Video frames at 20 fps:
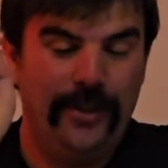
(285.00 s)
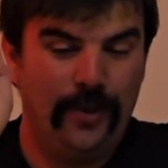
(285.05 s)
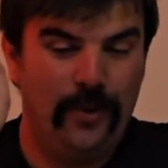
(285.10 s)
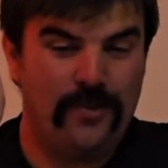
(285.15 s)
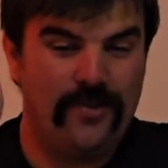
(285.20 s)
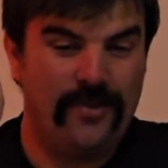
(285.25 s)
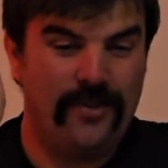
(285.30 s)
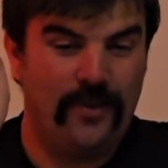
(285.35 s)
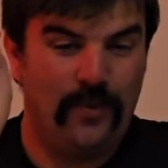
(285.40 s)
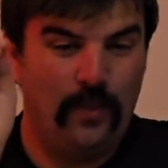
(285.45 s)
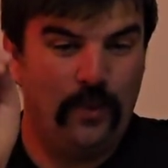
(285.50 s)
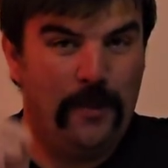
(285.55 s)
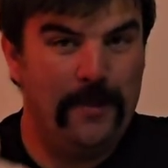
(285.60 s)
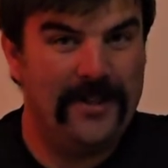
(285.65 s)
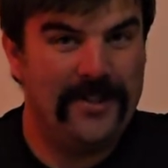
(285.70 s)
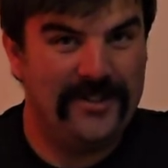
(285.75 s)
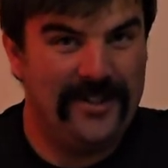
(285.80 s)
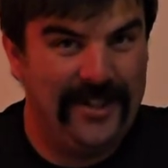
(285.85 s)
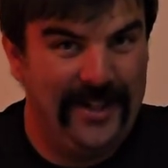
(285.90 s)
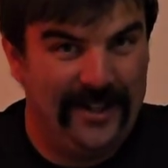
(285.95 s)
Those are
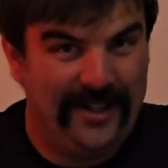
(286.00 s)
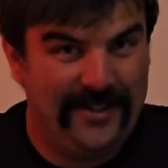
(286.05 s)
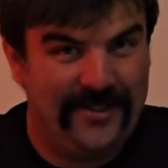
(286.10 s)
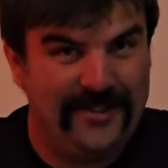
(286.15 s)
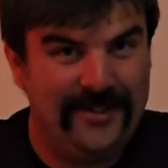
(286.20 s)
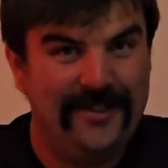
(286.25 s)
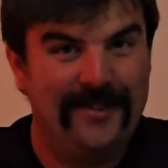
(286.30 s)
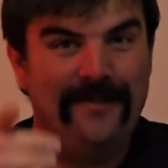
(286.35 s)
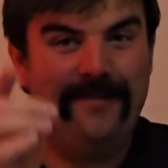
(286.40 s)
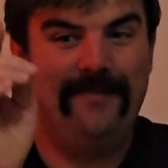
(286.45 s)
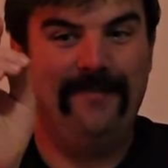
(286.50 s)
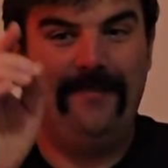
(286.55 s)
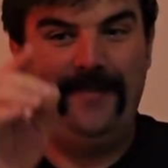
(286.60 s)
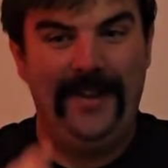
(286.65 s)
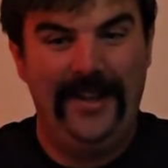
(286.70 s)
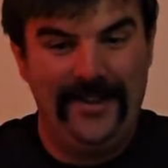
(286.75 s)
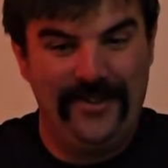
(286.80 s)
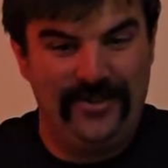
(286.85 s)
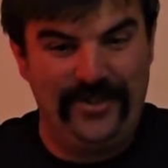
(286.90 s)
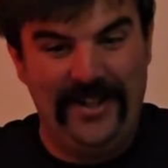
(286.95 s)
woman's legs
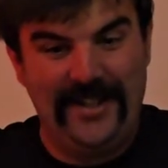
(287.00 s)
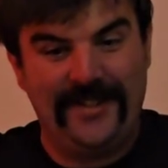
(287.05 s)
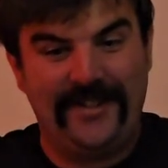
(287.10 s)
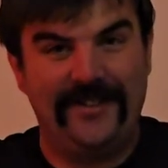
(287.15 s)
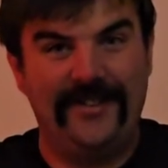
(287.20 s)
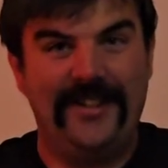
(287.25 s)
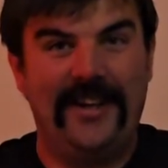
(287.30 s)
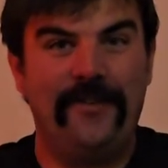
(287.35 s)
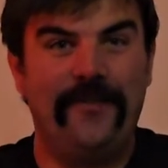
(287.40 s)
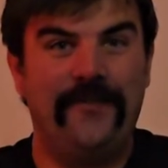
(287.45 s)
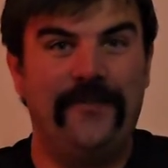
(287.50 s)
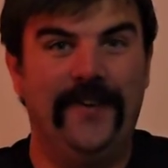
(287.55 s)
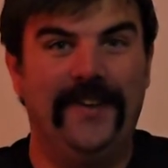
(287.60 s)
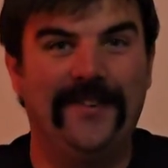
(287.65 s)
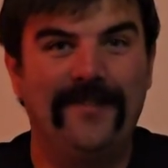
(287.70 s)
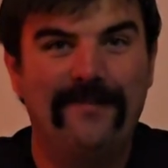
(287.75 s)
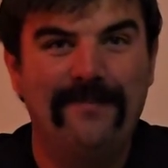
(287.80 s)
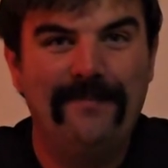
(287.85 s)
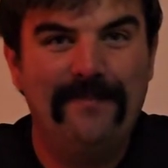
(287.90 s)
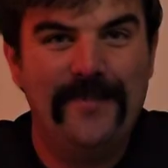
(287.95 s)
in Jason's
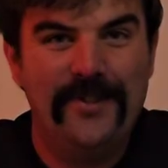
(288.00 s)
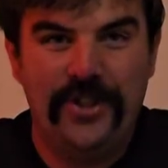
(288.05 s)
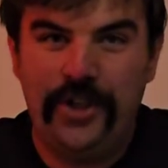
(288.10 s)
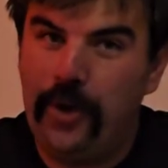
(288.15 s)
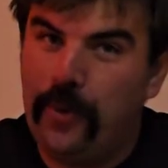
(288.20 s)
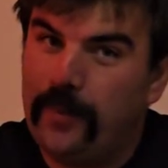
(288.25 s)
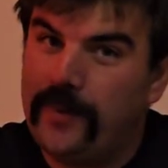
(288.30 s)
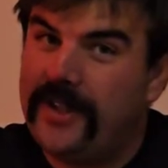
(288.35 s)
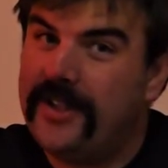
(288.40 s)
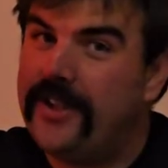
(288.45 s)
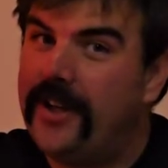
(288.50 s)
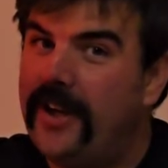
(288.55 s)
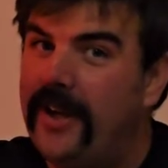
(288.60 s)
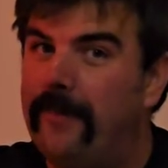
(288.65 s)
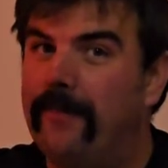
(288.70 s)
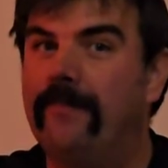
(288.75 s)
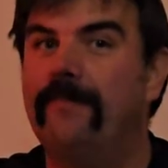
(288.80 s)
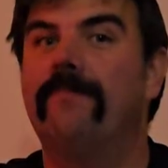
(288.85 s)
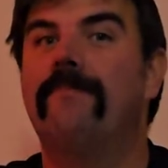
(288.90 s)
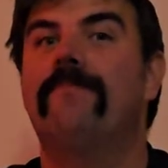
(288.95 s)
outfit. The only
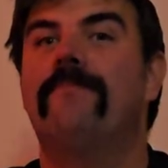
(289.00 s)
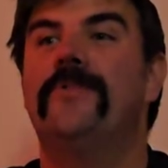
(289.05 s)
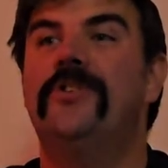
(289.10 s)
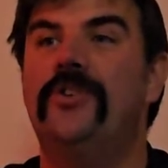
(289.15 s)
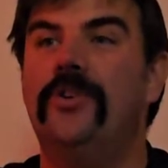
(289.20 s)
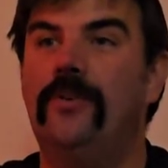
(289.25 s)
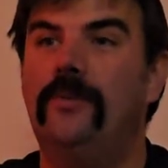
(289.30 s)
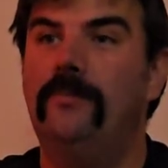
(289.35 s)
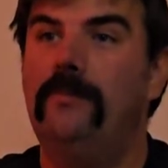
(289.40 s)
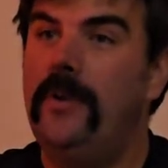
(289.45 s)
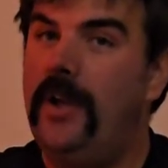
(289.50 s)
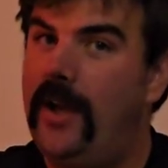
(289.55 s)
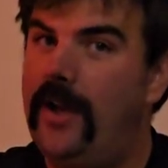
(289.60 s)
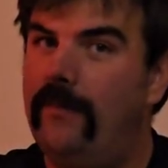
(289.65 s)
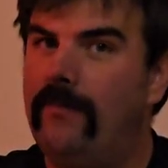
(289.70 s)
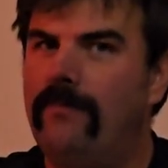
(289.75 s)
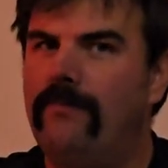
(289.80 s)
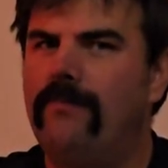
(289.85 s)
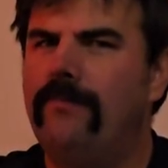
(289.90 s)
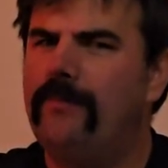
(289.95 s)
time. So,
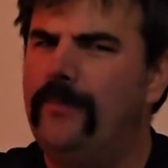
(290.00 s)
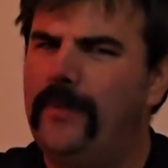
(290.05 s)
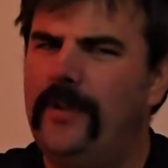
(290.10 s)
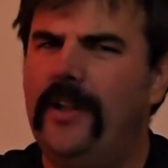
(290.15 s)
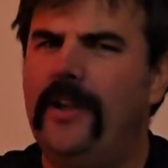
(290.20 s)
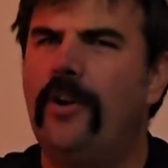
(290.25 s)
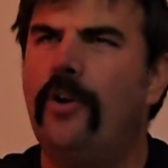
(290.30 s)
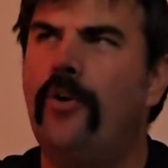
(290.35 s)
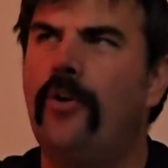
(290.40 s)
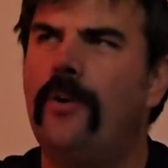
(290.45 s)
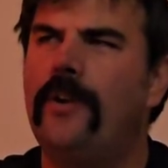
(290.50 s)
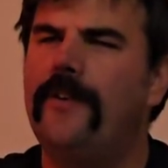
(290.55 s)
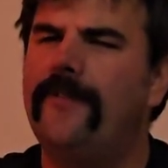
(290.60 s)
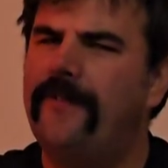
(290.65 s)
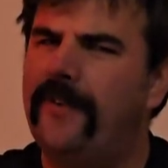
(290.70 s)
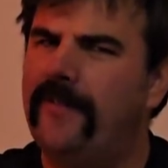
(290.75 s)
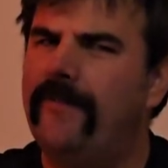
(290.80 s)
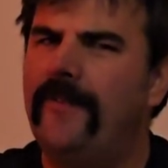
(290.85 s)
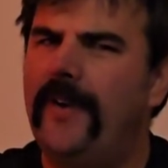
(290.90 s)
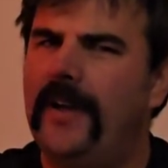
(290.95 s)
yeah, little early
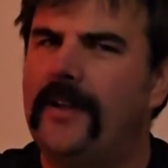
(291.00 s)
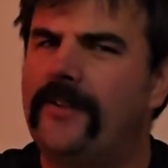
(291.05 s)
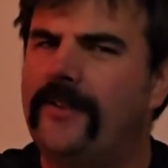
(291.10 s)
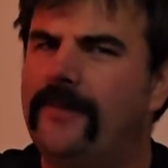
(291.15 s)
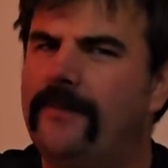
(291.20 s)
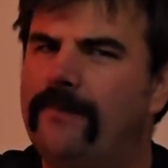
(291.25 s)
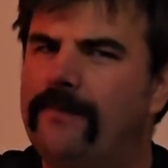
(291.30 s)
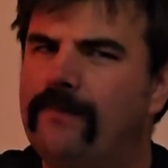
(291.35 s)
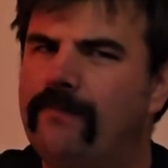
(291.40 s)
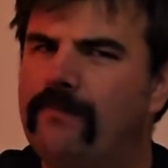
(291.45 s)
fun fact.